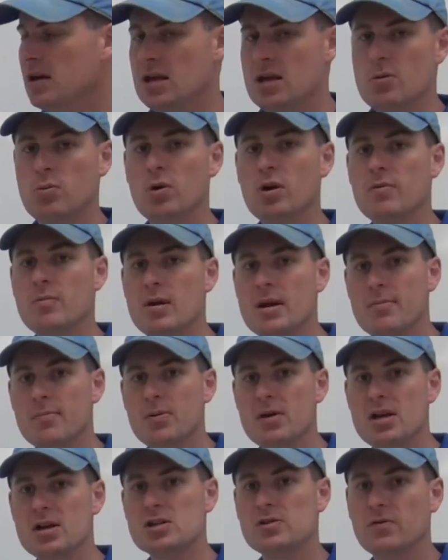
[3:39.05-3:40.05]
He would have been
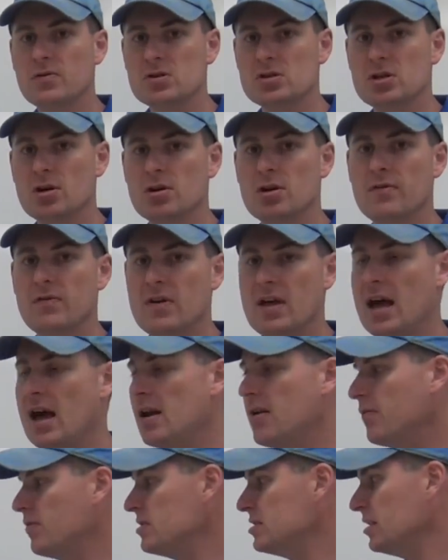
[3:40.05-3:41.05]
impeached for certain if he
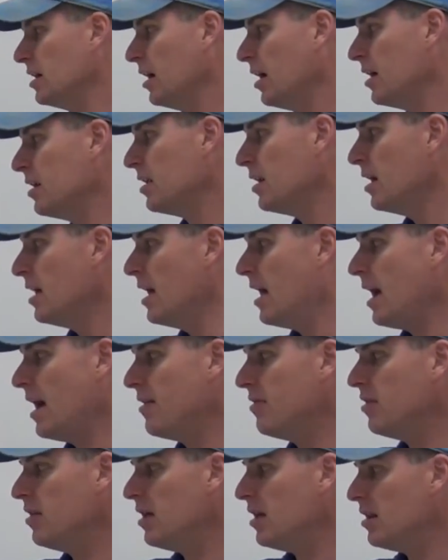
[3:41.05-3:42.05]
hadn't resigned.
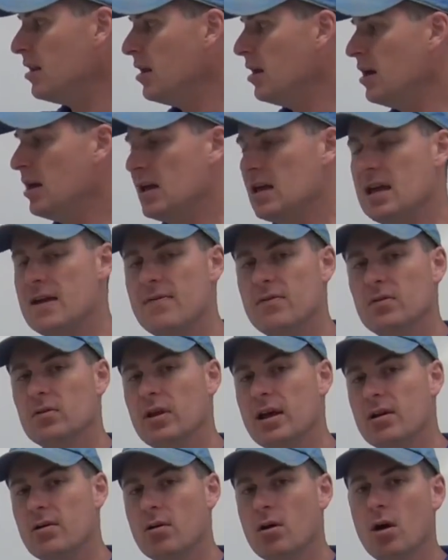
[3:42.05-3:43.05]
And then, even
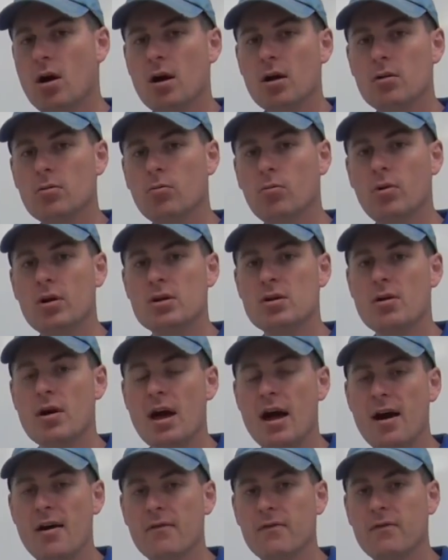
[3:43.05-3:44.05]
later on, when you
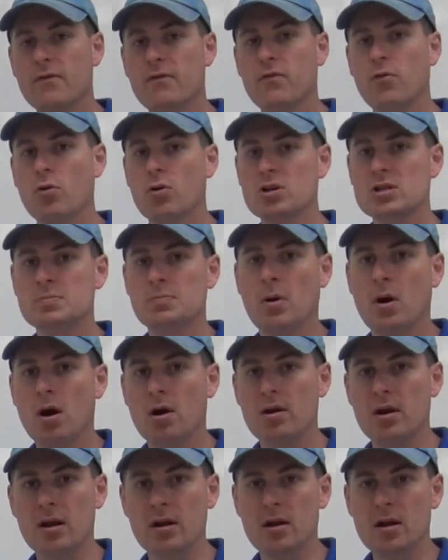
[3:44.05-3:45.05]
have Ford's
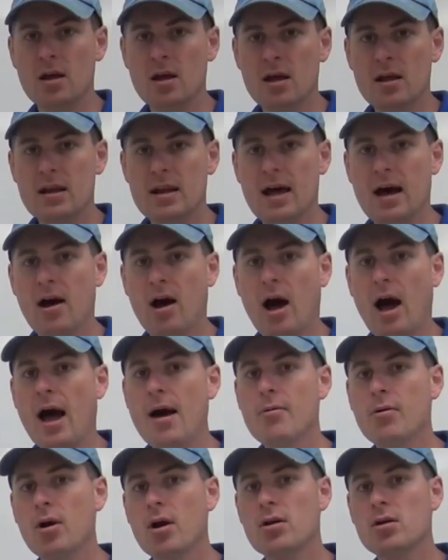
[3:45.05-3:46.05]
pardon. Now,
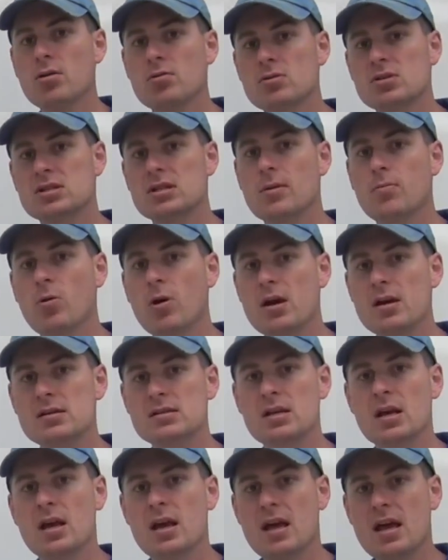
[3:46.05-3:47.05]
I would argue in some
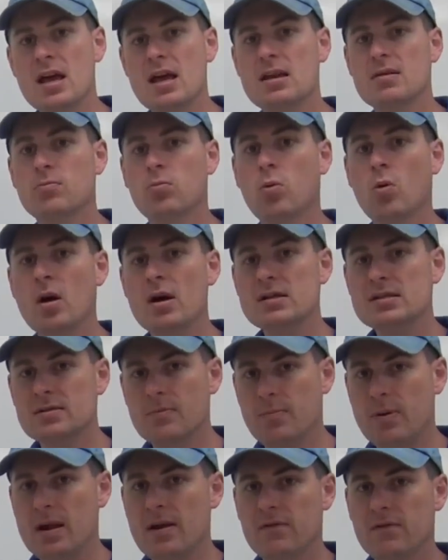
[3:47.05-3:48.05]
ways it was
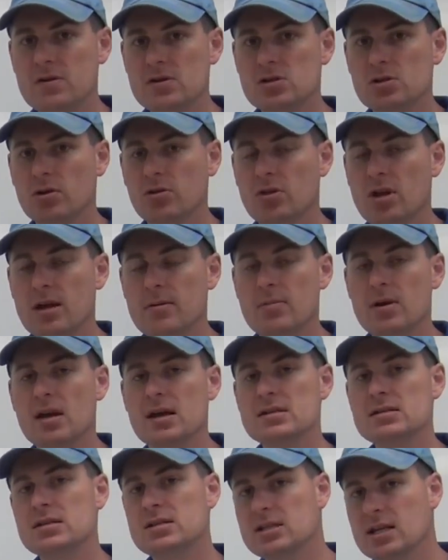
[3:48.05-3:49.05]
a beneficial thing
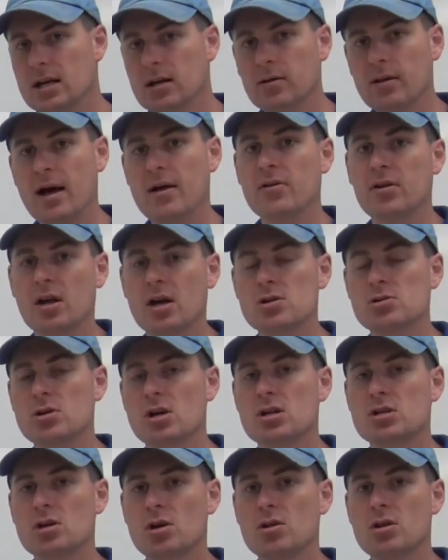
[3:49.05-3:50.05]
because it did allow the
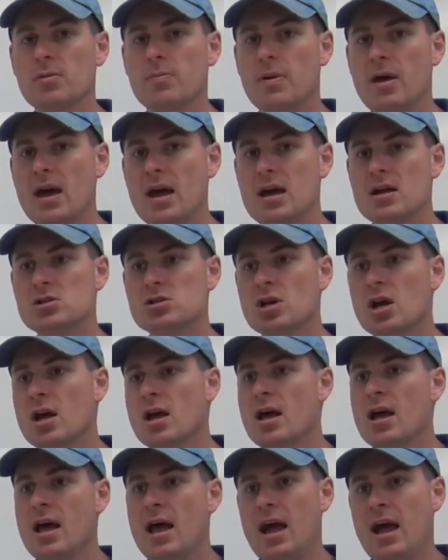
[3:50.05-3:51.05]
country to turn the page.
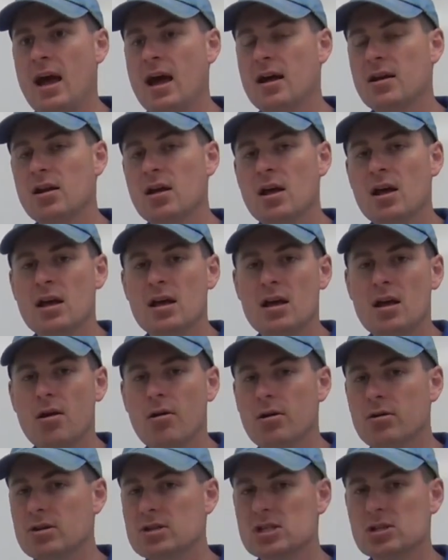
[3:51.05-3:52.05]
And
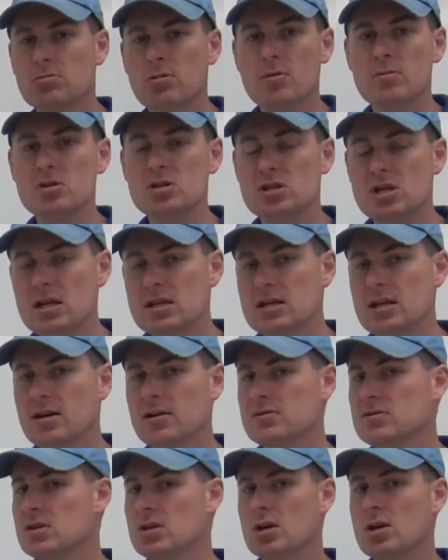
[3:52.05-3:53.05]
hearing the squeamish
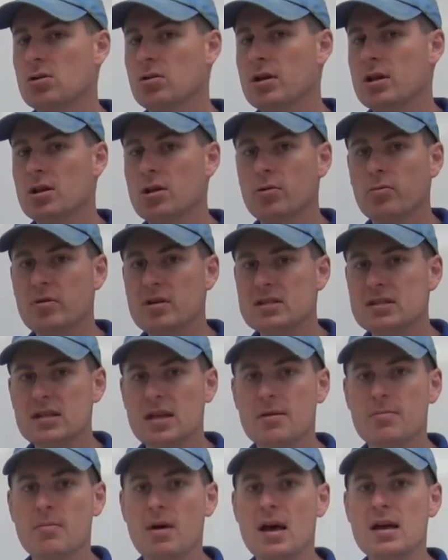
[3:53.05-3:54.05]
details of the Clinton
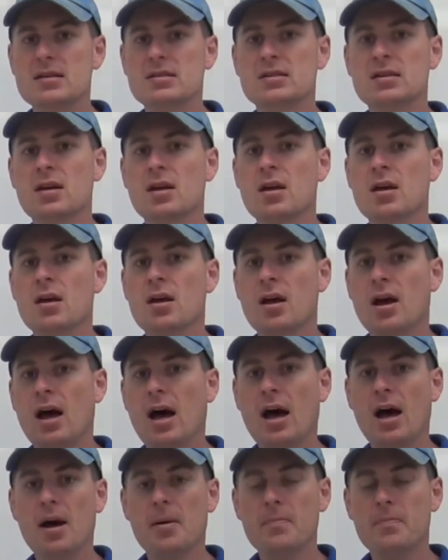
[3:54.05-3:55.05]
Lewinsky mess,
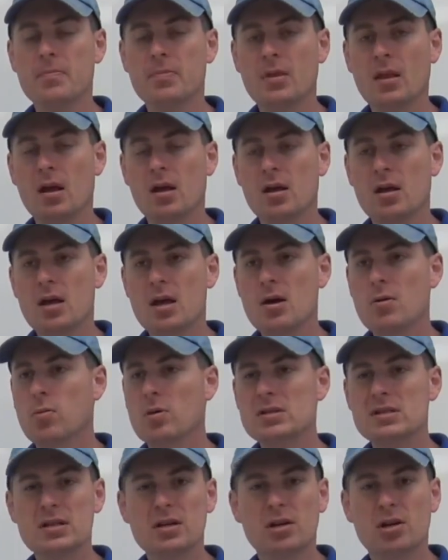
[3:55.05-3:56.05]
um, it
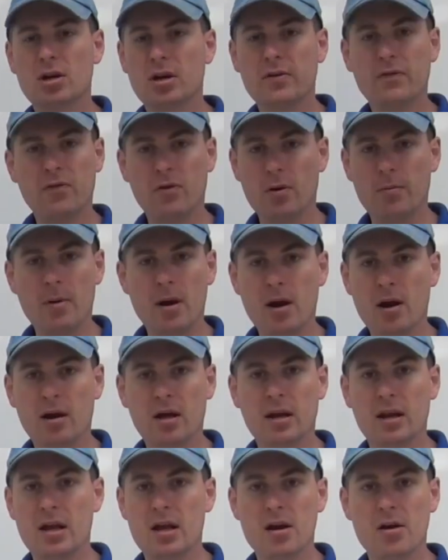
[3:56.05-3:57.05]
wasn't good for
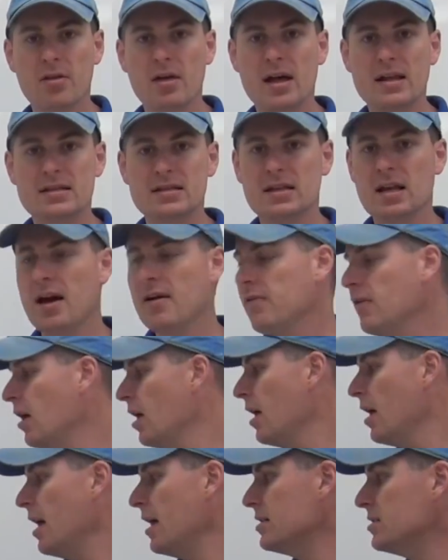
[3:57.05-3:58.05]
America to hear that stuff.